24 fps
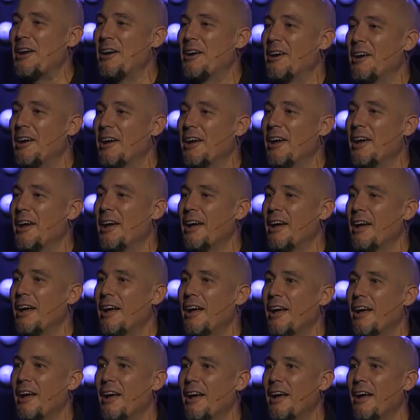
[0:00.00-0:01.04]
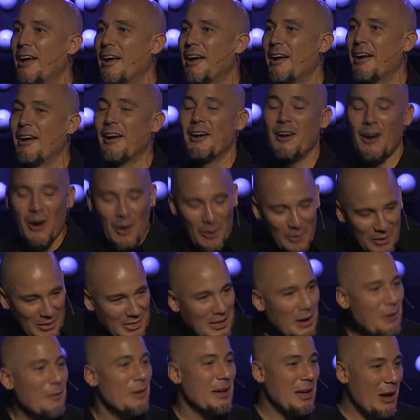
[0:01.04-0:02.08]
here? Oh,
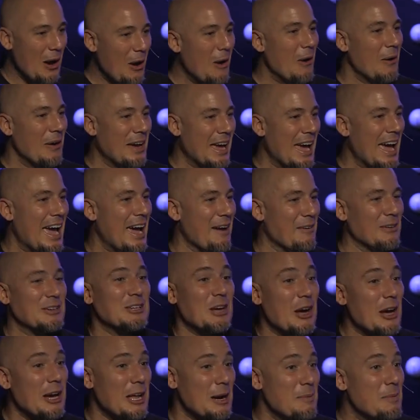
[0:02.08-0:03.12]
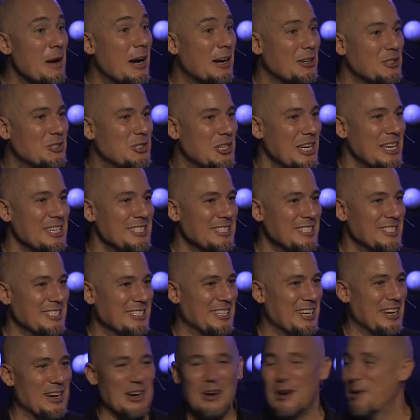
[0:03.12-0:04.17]
there we go. Okay, we're talking about Jesus
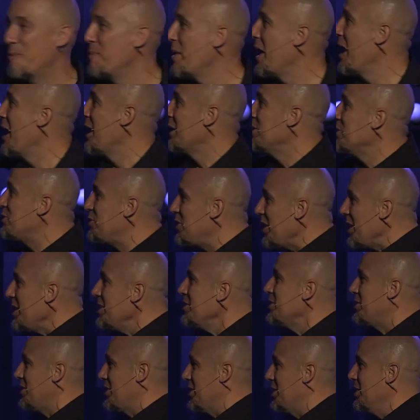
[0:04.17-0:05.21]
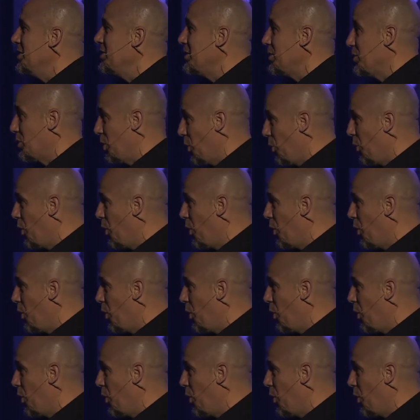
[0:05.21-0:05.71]
here. Jesus is the